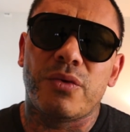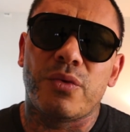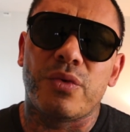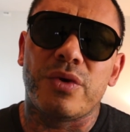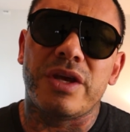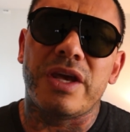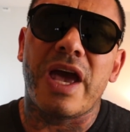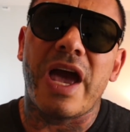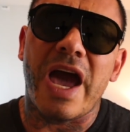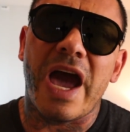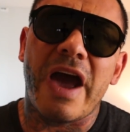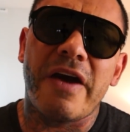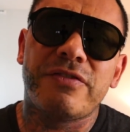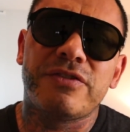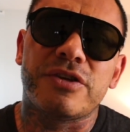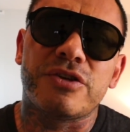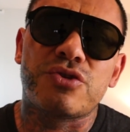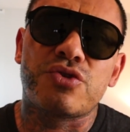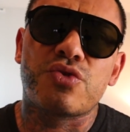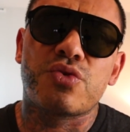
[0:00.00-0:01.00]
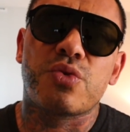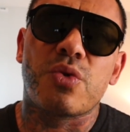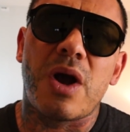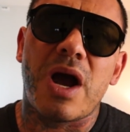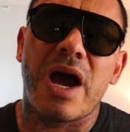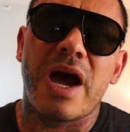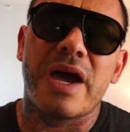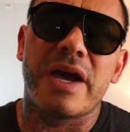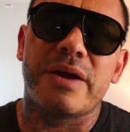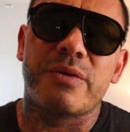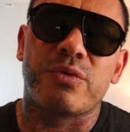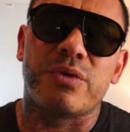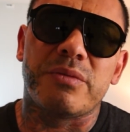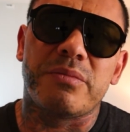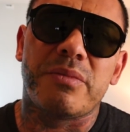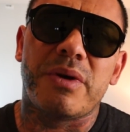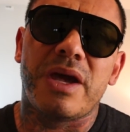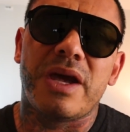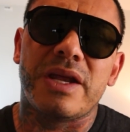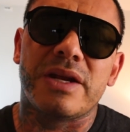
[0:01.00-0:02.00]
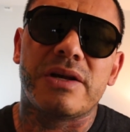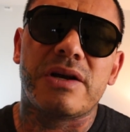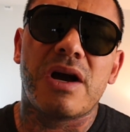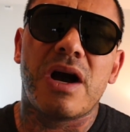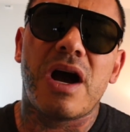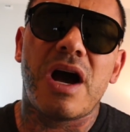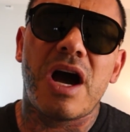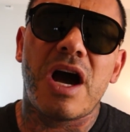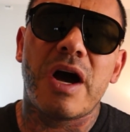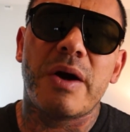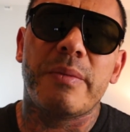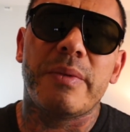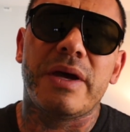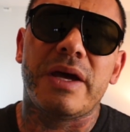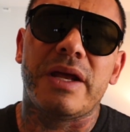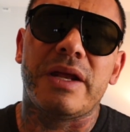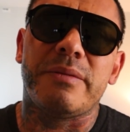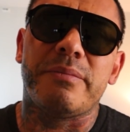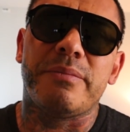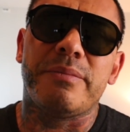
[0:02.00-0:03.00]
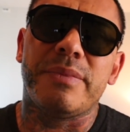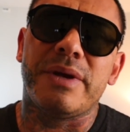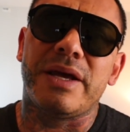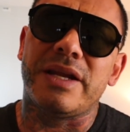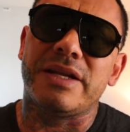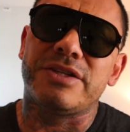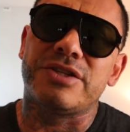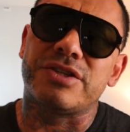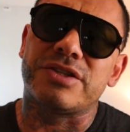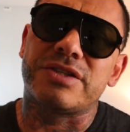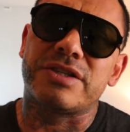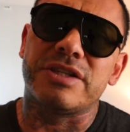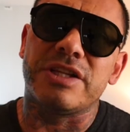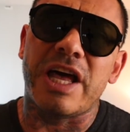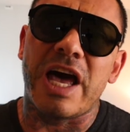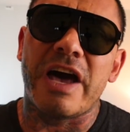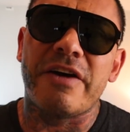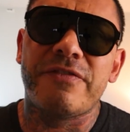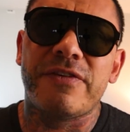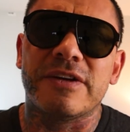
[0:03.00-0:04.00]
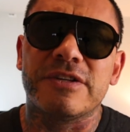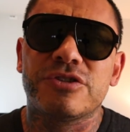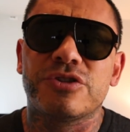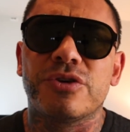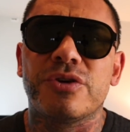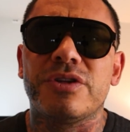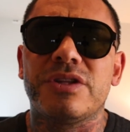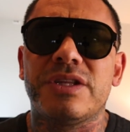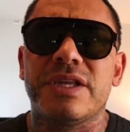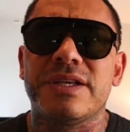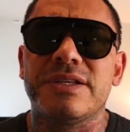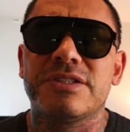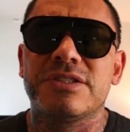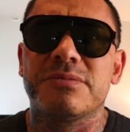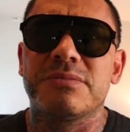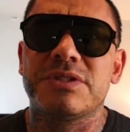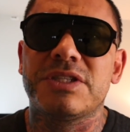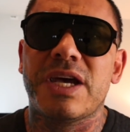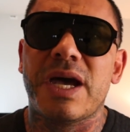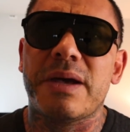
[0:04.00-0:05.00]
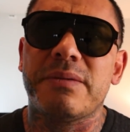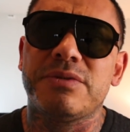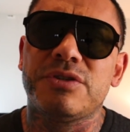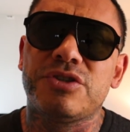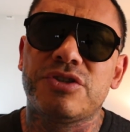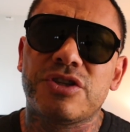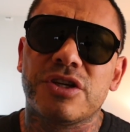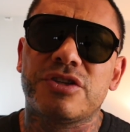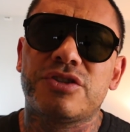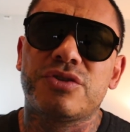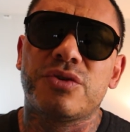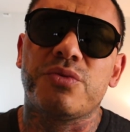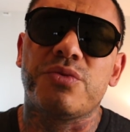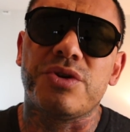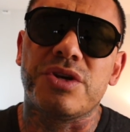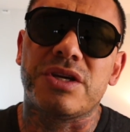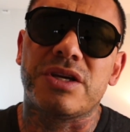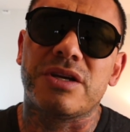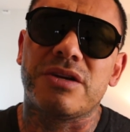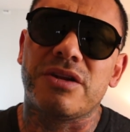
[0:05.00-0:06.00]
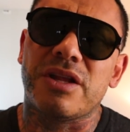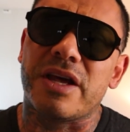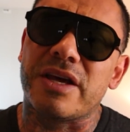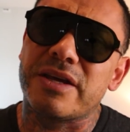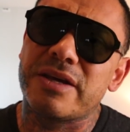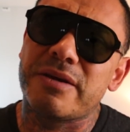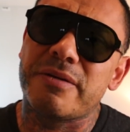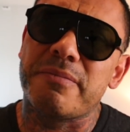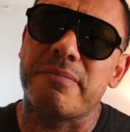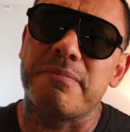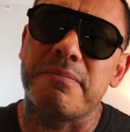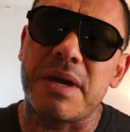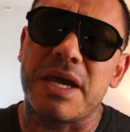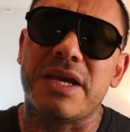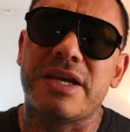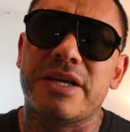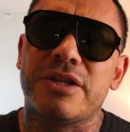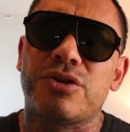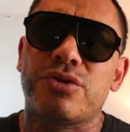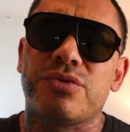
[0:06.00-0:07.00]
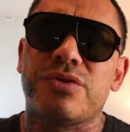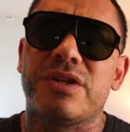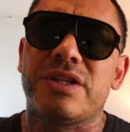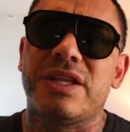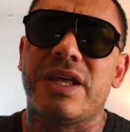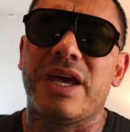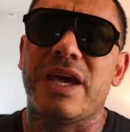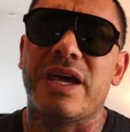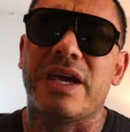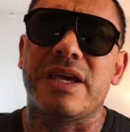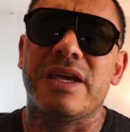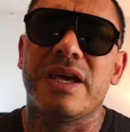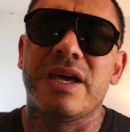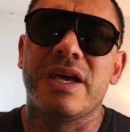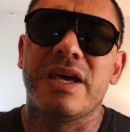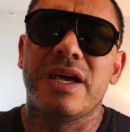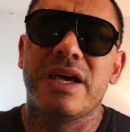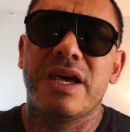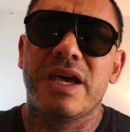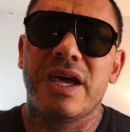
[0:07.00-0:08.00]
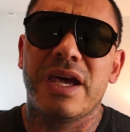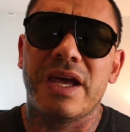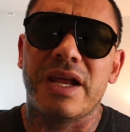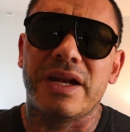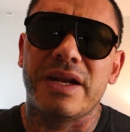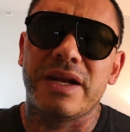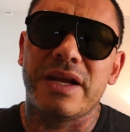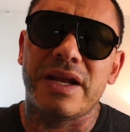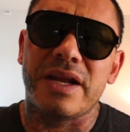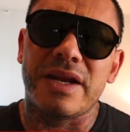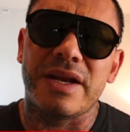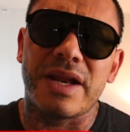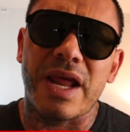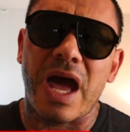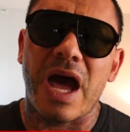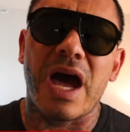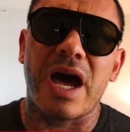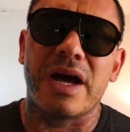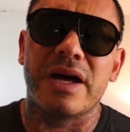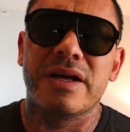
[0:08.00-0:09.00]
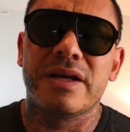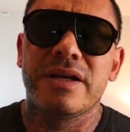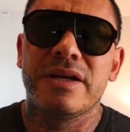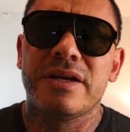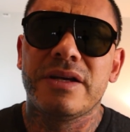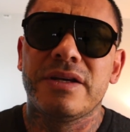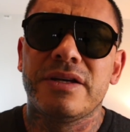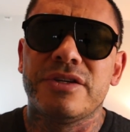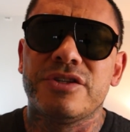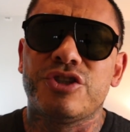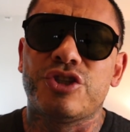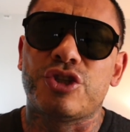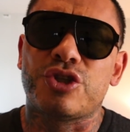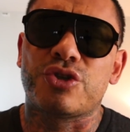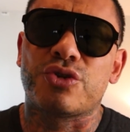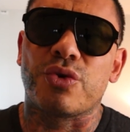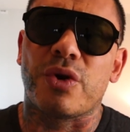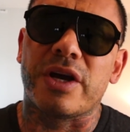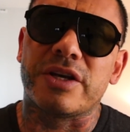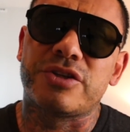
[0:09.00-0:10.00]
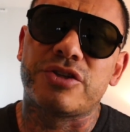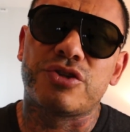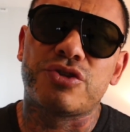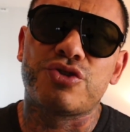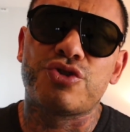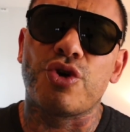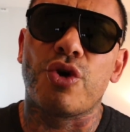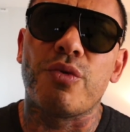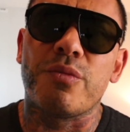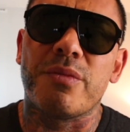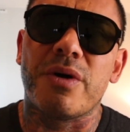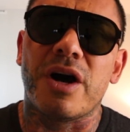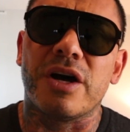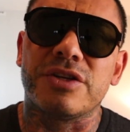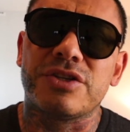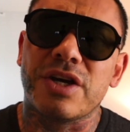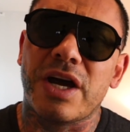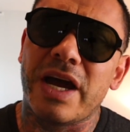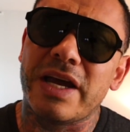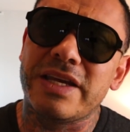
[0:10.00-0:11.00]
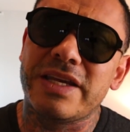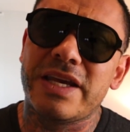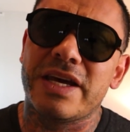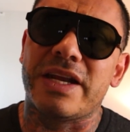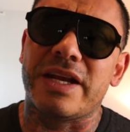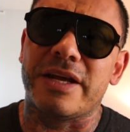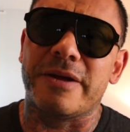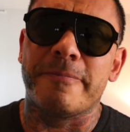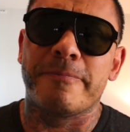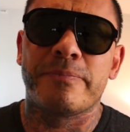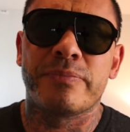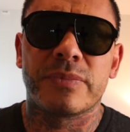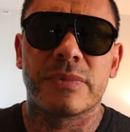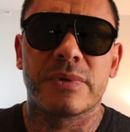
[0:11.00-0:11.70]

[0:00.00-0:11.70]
We have to try and remain calm and just laugh at certain things sometimes just so we could like make it through the day and not stress so much. I get it.